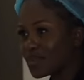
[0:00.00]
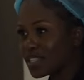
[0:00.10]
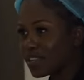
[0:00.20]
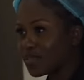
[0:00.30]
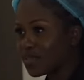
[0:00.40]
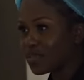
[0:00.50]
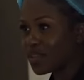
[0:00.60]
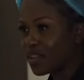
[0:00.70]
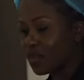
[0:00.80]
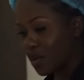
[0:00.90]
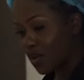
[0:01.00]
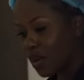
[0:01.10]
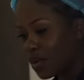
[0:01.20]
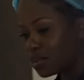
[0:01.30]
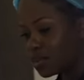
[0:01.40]
countries that we would
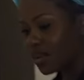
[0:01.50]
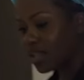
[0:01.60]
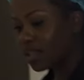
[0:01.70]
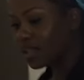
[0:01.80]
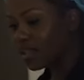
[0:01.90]
want to export